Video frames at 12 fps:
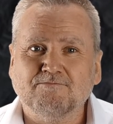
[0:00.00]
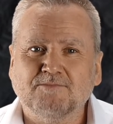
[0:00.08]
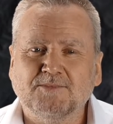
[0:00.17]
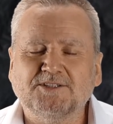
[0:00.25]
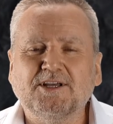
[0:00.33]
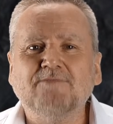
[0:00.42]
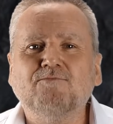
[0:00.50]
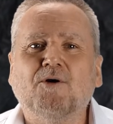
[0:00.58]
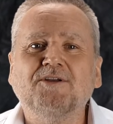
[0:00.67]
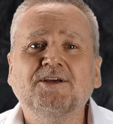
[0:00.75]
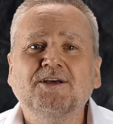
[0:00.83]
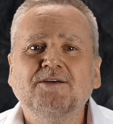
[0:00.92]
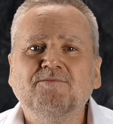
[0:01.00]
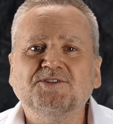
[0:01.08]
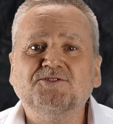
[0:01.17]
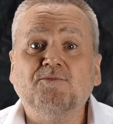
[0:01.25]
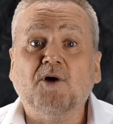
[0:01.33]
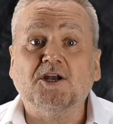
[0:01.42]
At that point,
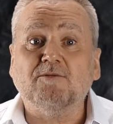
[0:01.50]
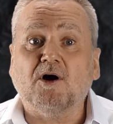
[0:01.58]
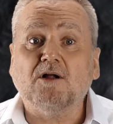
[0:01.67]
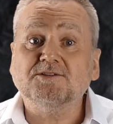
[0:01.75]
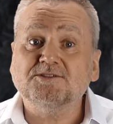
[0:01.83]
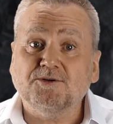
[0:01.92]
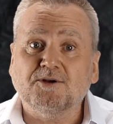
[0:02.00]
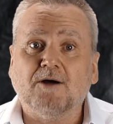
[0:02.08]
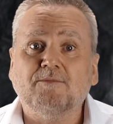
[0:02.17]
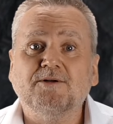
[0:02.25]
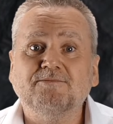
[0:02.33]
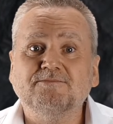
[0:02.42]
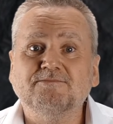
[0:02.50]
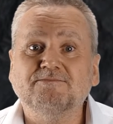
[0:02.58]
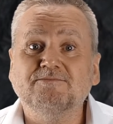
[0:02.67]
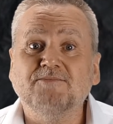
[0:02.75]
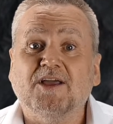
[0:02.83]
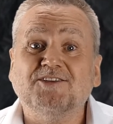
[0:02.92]
Mr. Bottleball stood up.
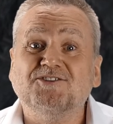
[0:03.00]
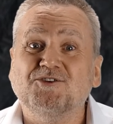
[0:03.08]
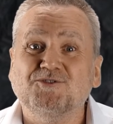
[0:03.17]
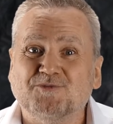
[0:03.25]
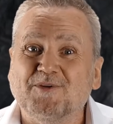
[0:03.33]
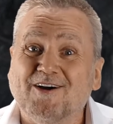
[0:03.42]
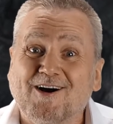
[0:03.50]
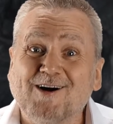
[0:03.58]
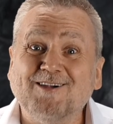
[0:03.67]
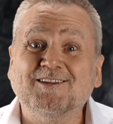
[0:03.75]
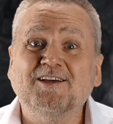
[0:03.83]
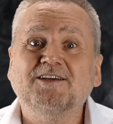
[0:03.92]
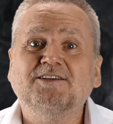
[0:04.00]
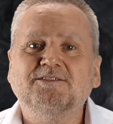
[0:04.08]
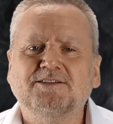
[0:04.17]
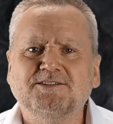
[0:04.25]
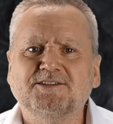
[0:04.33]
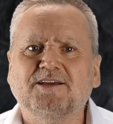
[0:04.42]
"Excuse me, all," he
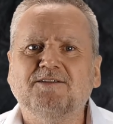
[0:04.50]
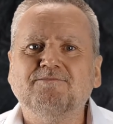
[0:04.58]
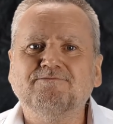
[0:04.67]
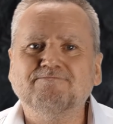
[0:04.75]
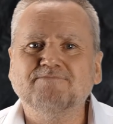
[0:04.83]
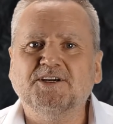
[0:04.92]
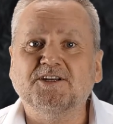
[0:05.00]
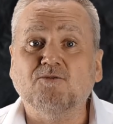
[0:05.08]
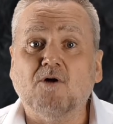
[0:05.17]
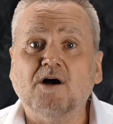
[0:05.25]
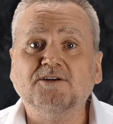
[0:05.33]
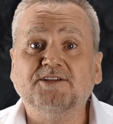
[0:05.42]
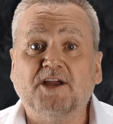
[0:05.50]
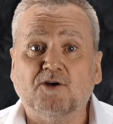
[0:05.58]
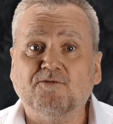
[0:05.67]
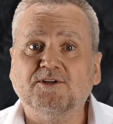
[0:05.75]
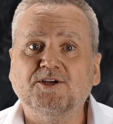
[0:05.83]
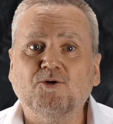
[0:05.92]
said, and he walked
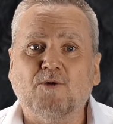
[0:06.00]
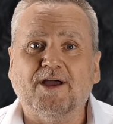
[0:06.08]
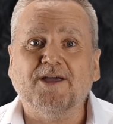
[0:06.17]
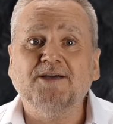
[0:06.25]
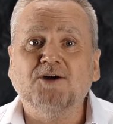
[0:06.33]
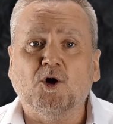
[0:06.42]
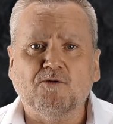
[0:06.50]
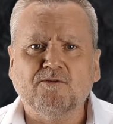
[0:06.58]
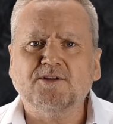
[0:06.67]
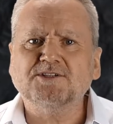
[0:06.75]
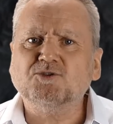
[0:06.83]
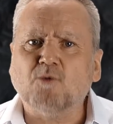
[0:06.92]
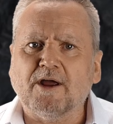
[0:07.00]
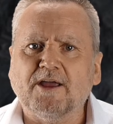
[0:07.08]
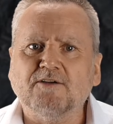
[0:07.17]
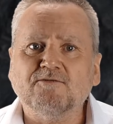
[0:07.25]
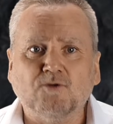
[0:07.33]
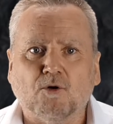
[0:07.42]
carefully away over the
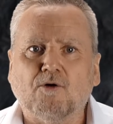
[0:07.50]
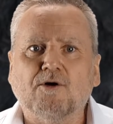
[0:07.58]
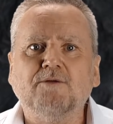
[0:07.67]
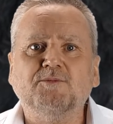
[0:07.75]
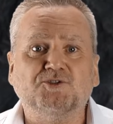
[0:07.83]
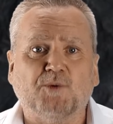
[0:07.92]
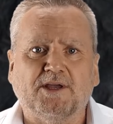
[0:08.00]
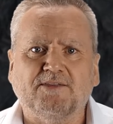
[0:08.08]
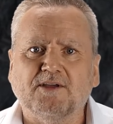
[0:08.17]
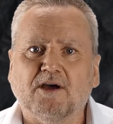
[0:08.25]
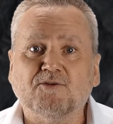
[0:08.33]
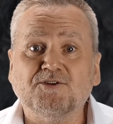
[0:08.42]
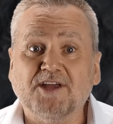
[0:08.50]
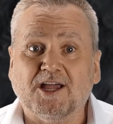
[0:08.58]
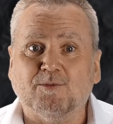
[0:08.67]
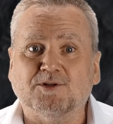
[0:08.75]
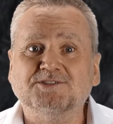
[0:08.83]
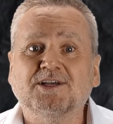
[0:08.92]
swaying floor between the other
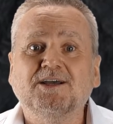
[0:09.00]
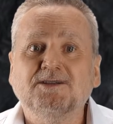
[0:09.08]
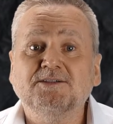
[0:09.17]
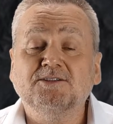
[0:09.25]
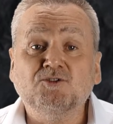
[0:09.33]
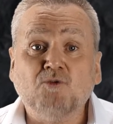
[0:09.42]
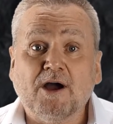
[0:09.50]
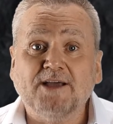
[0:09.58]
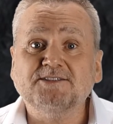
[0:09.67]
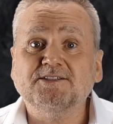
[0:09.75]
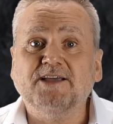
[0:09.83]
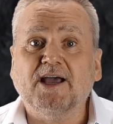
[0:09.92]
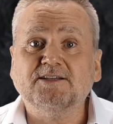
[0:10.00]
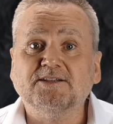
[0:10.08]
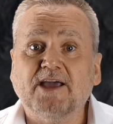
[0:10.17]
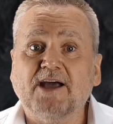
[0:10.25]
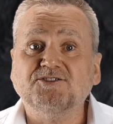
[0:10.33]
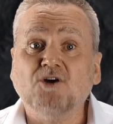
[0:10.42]
tables, and twice he had to
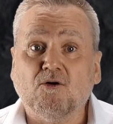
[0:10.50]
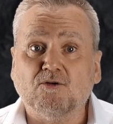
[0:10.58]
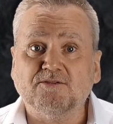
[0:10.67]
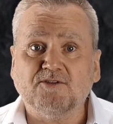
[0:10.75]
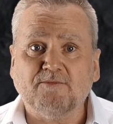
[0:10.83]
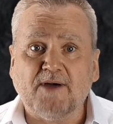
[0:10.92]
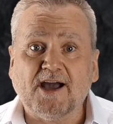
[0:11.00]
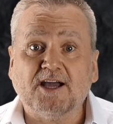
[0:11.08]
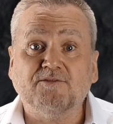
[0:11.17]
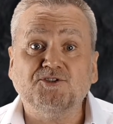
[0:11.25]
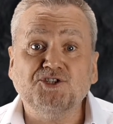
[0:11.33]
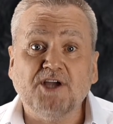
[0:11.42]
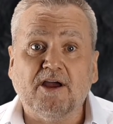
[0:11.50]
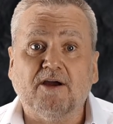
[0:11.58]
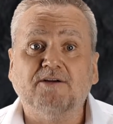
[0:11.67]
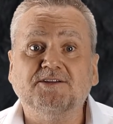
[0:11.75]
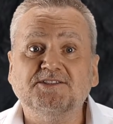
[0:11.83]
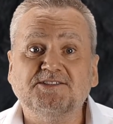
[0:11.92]
catch hold of the back of a chair
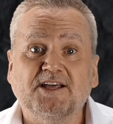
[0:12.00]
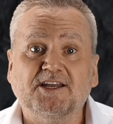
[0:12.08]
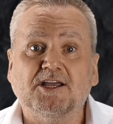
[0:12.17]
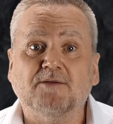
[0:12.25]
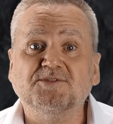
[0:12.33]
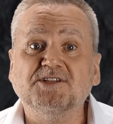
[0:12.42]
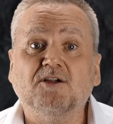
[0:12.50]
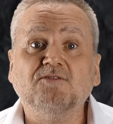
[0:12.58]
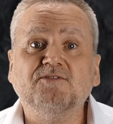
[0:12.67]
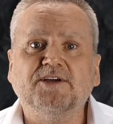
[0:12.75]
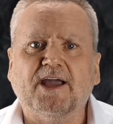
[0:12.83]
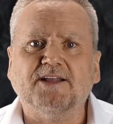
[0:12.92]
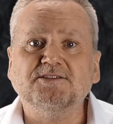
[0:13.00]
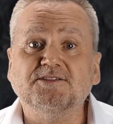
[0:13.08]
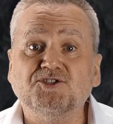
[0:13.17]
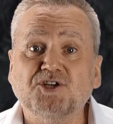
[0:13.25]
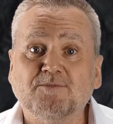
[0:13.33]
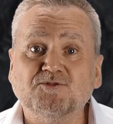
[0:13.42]
to steady himself against the
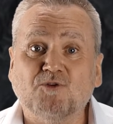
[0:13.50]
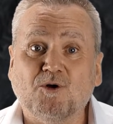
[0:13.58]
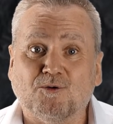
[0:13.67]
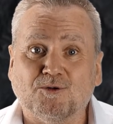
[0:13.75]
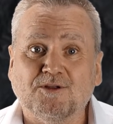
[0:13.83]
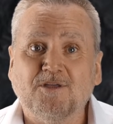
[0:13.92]
ship's roll.